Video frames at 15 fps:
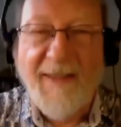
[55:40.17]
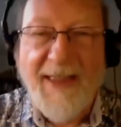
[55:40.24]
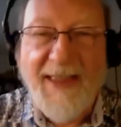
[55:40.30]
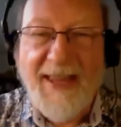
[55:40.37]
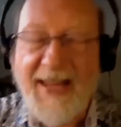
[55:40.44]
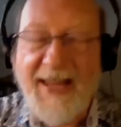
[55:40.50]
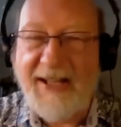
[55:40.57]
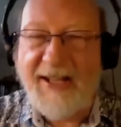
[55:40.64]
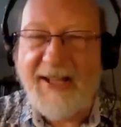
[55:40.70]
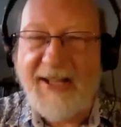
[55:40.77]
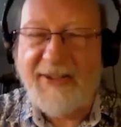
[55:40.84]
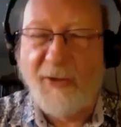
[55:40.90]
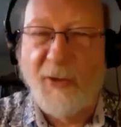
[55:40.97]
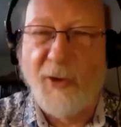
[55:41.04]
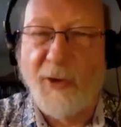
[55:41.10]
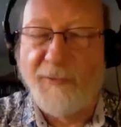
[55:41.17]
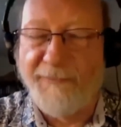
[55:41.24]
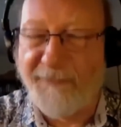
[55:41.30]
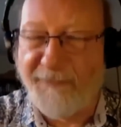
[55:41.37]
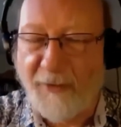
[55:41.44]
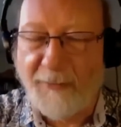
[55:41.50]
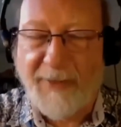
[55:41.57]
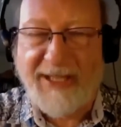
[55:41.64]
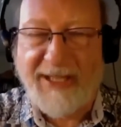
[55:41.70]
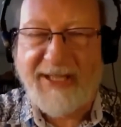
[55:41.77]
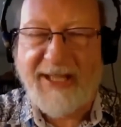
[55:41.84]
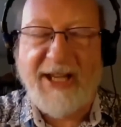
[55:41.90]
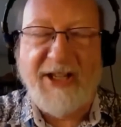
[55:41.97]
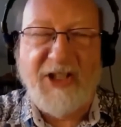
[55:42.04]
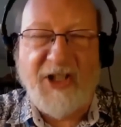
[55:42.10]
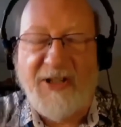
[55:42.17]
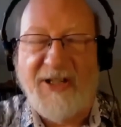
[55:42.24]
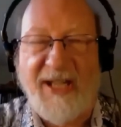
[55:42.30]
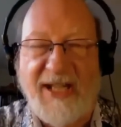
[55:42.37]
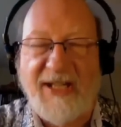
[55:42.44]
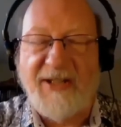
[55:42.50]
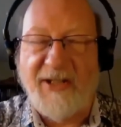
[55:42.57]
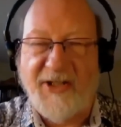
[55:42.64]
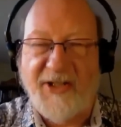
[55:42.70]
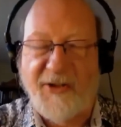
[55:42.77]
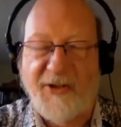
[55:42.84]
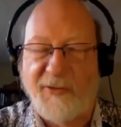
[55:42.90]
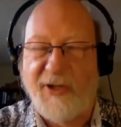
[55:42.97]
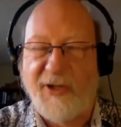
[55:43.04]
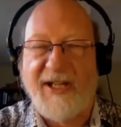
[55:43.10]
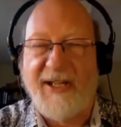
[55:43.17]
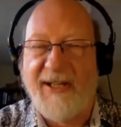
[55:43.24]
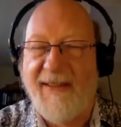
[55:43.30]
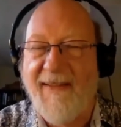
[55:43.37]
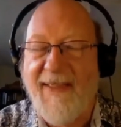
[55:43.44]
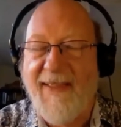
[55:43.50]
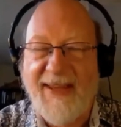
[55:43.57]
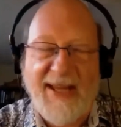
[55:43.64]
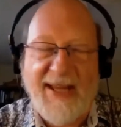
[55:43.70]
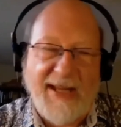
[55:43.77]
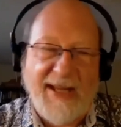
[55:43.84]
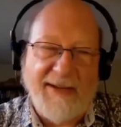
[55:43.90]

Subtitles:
And yet the whole fermentation industry and,